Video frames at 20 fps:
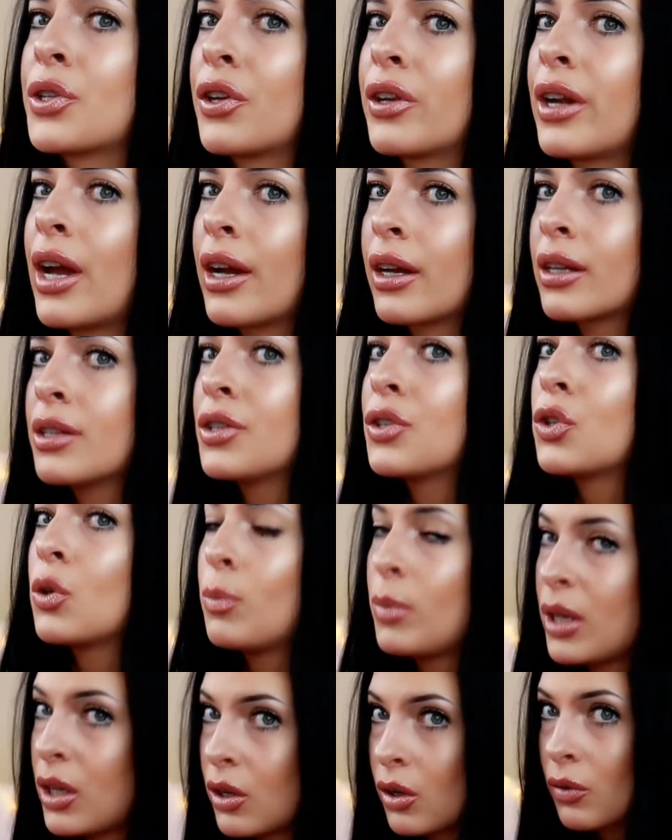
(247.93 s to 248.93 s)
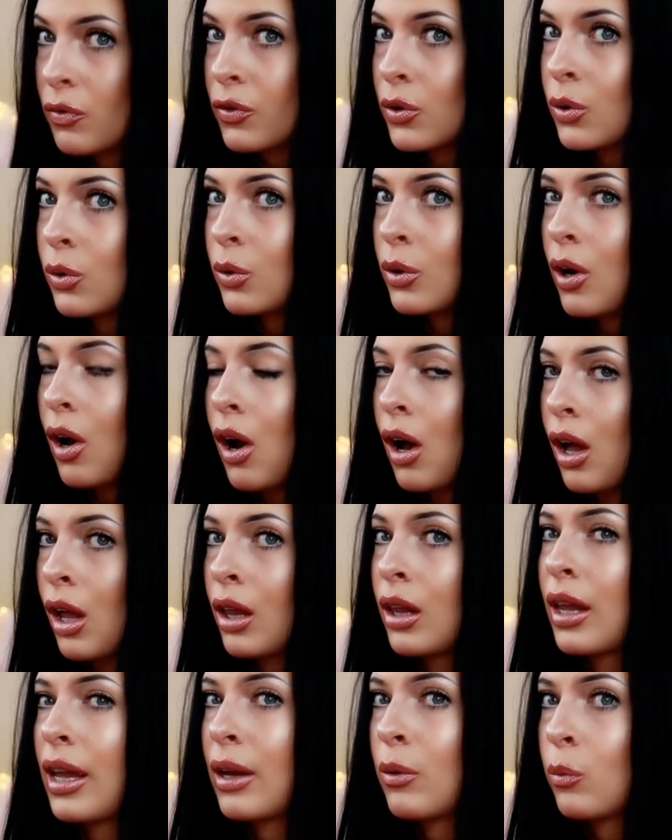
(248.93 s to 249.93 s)
So you're not consuming your food
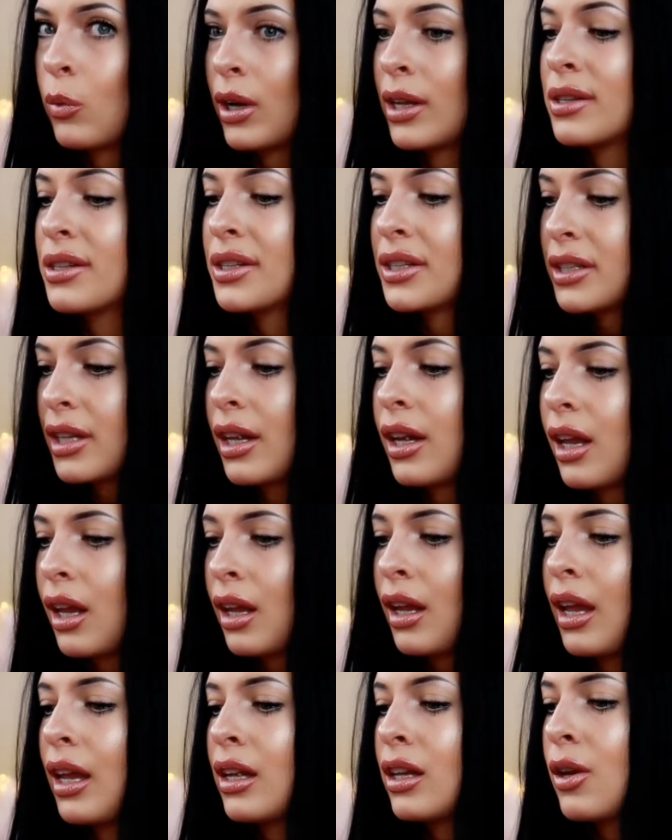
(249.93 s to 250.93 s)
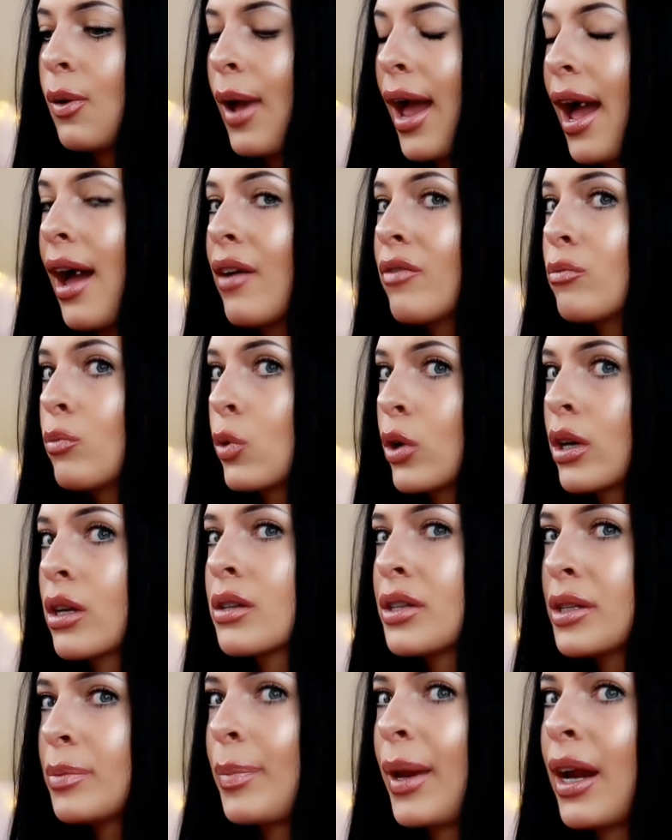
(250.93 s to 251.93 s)
all in one sitting, and you have more
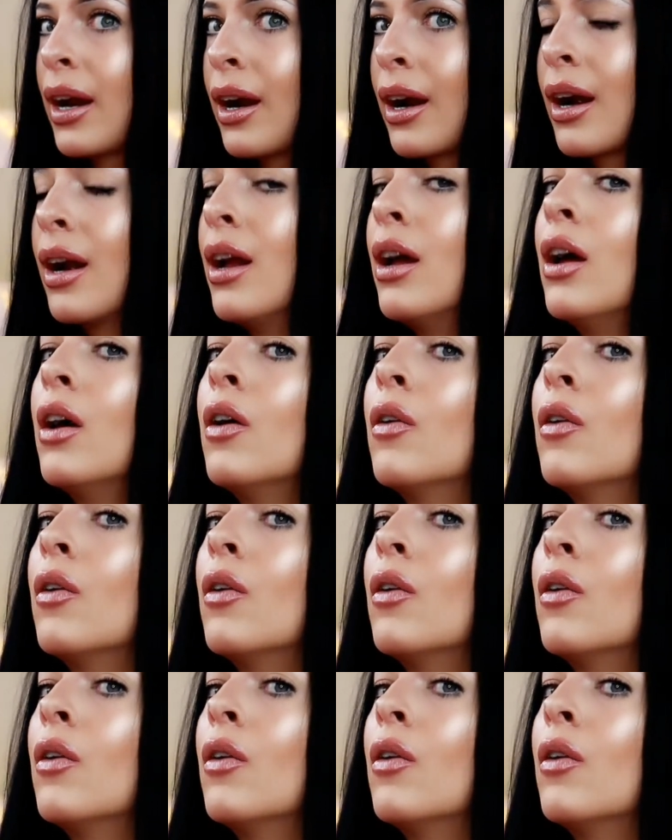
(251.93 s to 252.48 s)
to spare